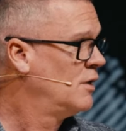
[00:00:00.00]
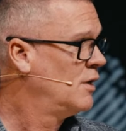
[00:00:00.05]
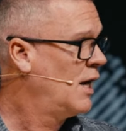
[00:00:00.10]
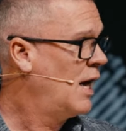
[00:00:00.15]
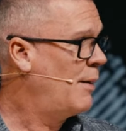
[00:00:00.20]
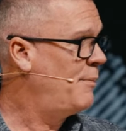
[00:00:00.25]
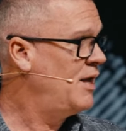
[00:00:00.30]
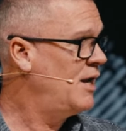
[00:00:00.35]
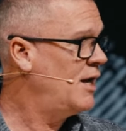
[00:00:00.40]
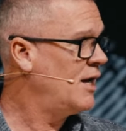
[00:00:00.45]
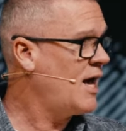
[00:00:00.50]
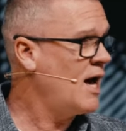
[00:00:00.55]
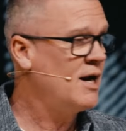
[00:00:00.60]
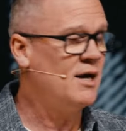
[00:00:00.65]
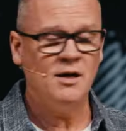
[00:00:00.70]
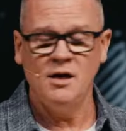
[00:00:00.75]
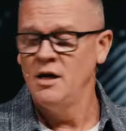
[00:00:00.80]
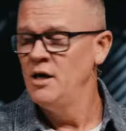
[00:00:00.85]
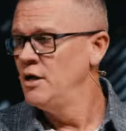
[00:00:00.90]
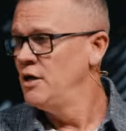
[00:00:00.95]
I mean, it kind
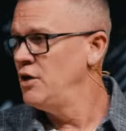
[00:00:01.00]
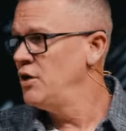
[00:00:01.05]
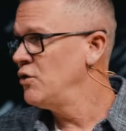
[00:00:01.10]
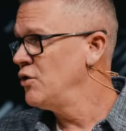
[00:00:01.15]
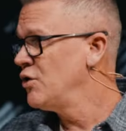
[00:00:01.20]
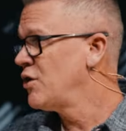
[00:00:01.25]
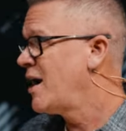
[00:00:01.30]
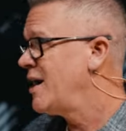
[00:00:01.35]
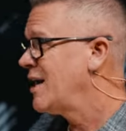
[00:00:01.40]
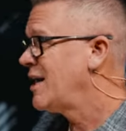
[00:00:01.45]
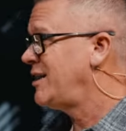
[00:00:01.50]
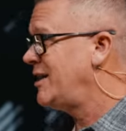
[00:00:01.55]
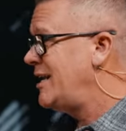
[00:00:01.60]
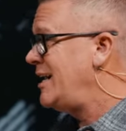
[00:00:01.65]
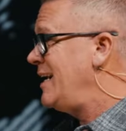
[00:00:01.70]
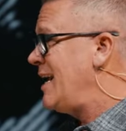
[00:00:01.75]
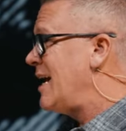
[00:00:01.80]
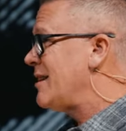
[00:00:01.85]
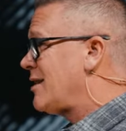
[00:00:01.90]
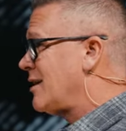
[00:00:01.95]
of you're, you're kind of
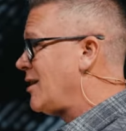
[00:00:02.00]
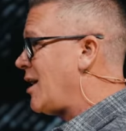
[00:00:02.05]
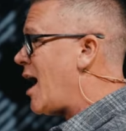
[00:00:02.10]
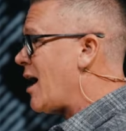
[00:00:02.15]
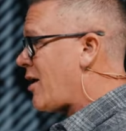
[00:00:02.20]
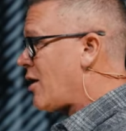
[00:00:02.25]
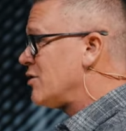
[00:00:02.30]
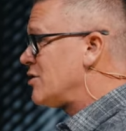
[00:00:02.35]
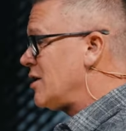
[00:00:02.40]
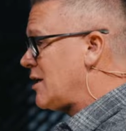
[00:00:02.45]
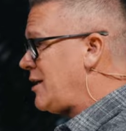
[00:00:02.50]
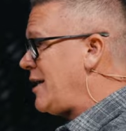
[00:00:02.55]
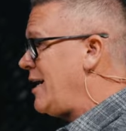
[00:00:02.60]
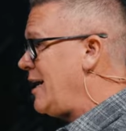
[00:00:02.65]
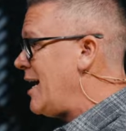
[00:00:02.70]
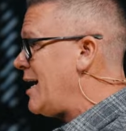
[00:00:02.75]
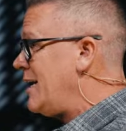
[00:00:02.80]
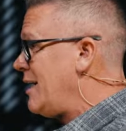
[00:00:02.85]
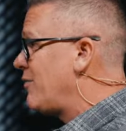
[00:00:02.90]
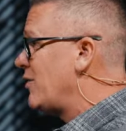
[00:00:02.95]
cleaning out the lockers and cleaning
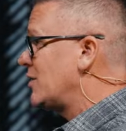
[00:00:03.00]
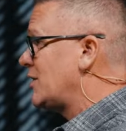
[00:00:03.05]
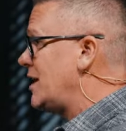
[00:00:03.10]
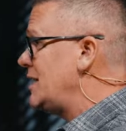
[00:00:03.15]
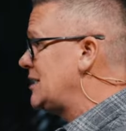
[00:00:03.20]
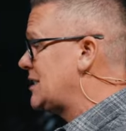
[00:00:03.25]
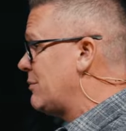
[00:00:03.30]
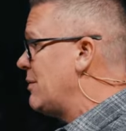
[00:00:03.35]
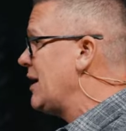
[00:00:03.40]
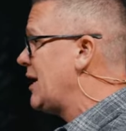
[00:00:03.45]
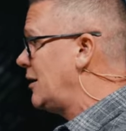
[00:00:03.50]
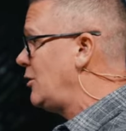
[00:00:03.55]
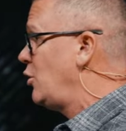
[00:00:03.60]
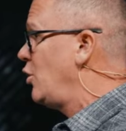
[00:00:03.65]
out different things to make it